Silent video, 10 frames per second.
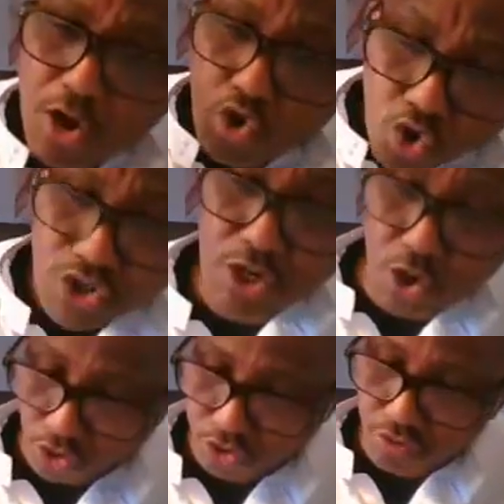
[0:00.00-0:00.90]
losing
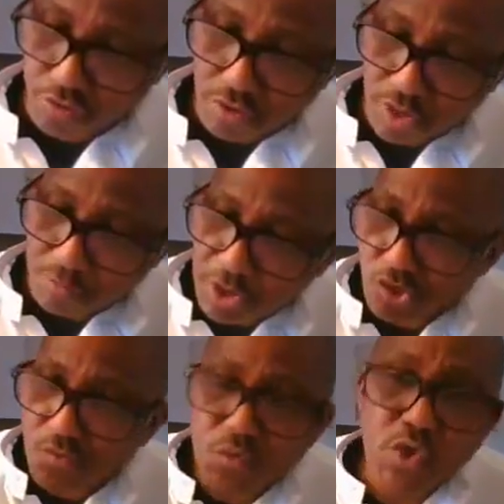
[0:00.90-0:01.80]
us.
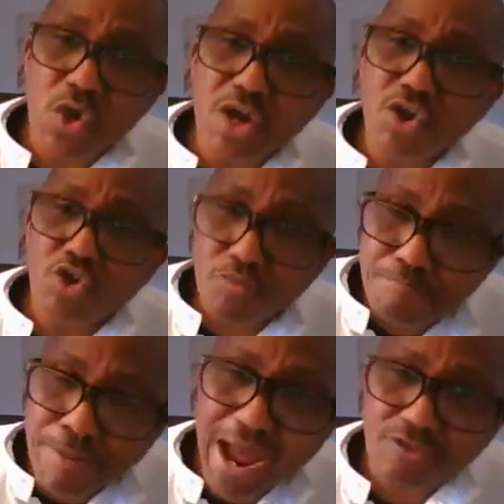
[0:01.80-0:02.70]
Because of you cannot just
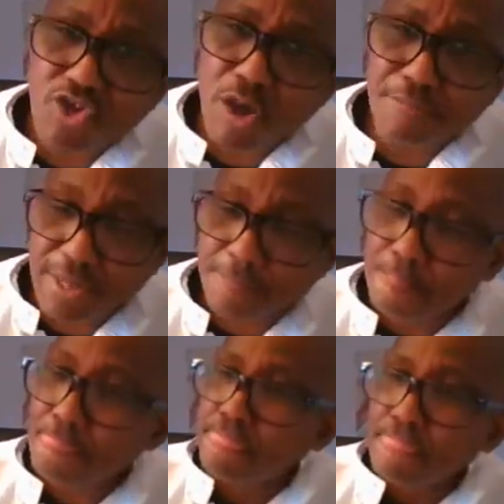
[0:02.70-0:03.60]
bag something
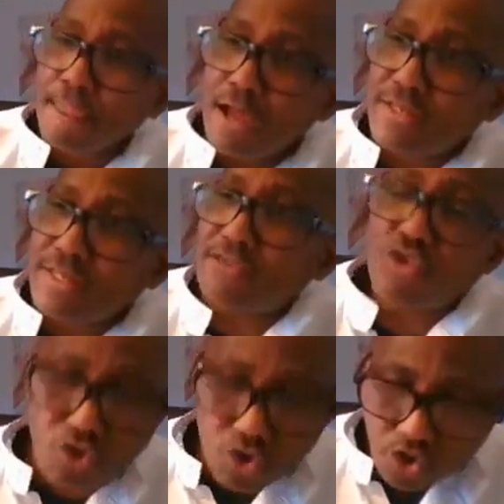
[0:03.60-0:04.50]
that's
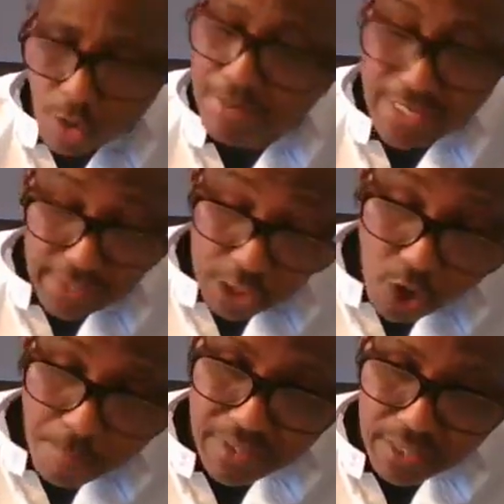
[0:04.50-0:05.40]
completely
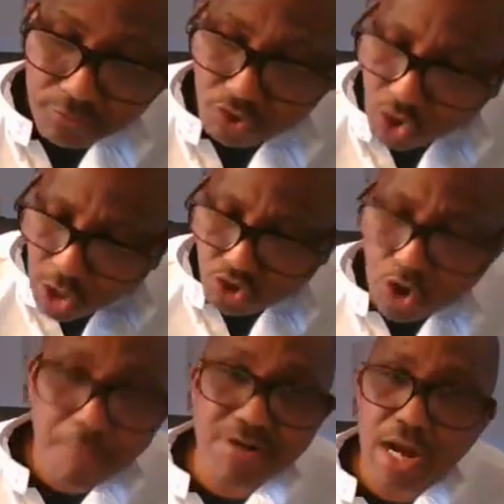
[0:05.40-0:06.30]
incompetent. You cannot
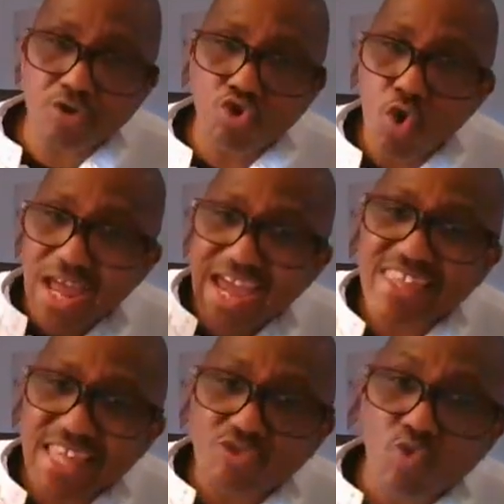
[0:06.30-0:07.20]
come around to
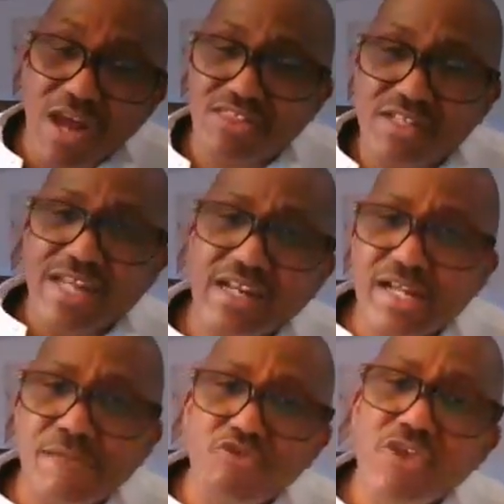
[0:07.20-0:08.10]
extend twice. The third
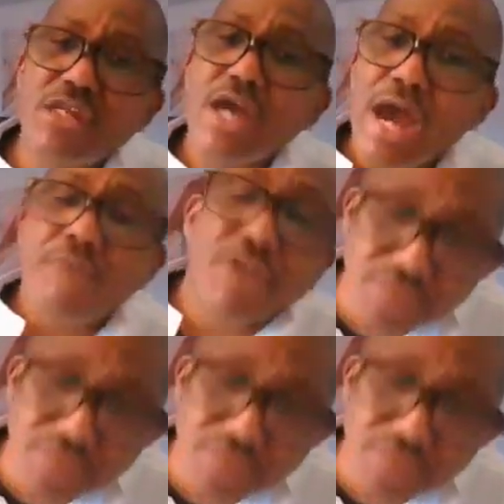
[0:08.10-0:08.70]
time you say, I'm not